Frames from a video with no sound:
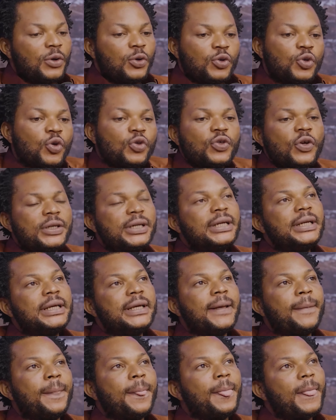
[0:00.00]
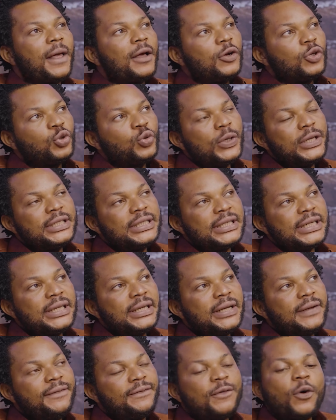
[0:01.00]
So suddenly,
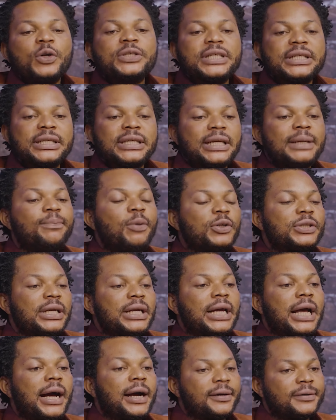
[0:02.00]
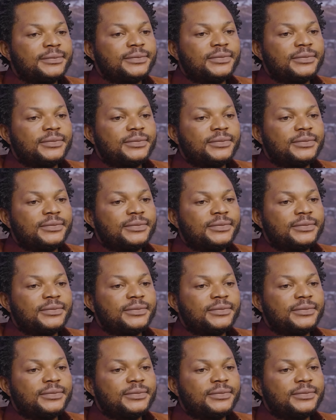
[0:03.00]
2014, he bought a car.